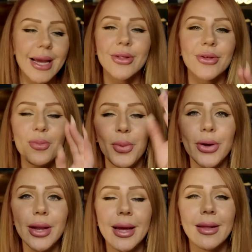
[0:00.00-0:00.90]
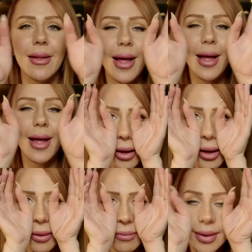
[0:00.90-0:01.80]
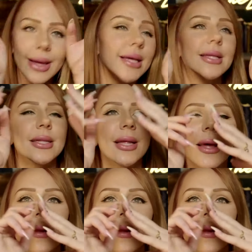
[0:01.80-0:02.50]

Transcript: He just put in like, he says,